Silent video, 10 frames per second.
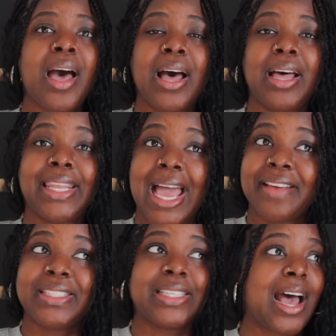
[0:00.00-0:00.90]

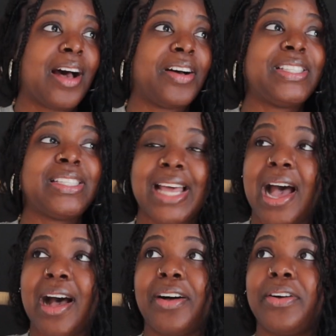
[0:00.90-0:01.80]
lifestyle,
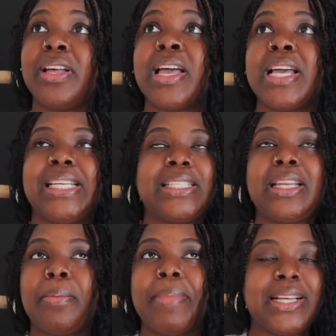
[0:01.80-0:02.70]
style. Just an
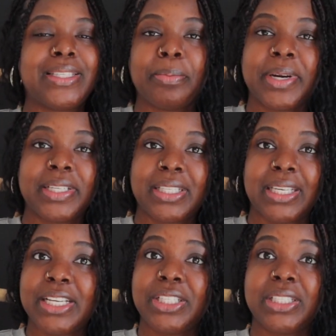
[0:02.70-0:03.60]
amazing person,
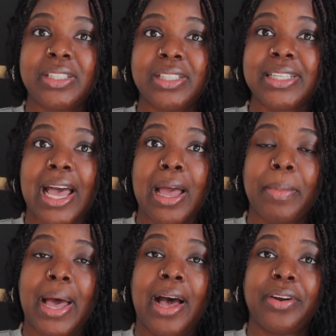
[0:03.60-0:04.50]
and she took
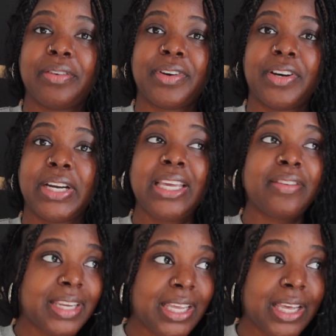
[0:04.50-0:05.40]
time out of her
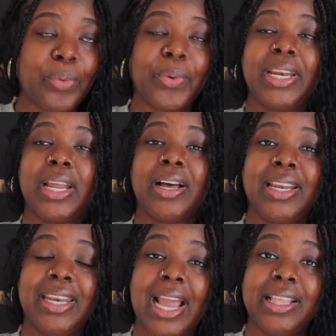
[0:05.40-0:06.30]
evening one
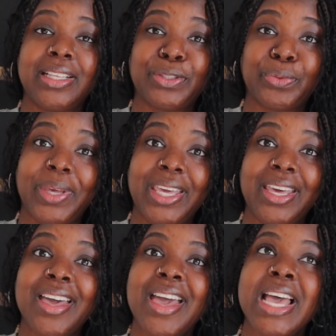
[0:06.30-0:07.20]
night this
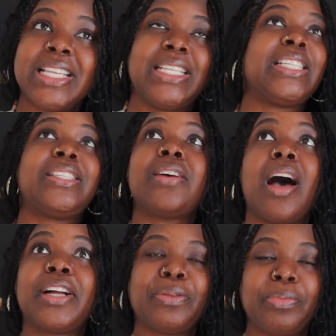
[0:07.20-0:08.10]
week to just
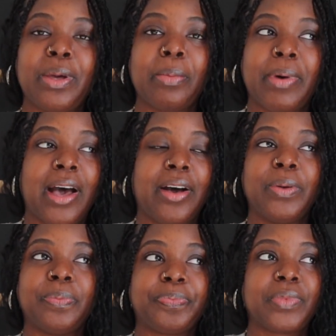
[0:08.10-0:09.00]
talk to me
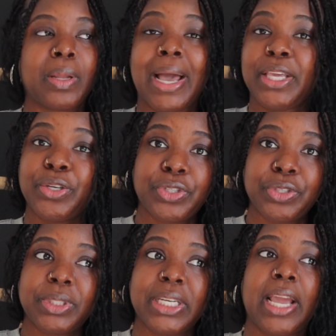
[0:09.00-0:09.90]
about my
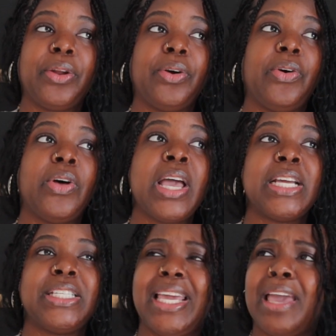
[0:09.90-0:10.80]
YouTube channel.
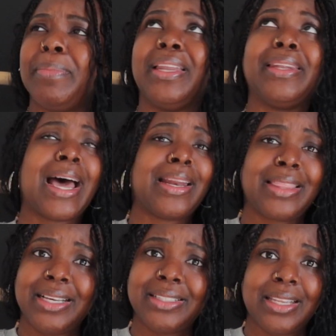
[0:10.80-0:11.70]
She gave me a lot of
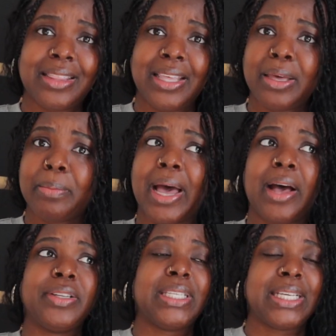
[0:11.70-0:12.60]
things to think
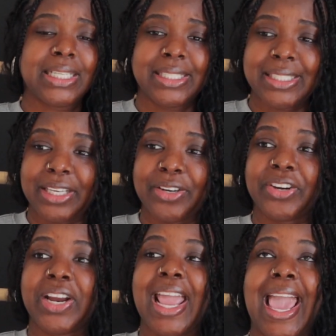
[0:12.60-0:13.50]
about, to
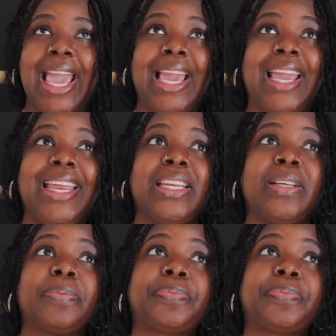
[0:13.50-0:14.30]
consider, and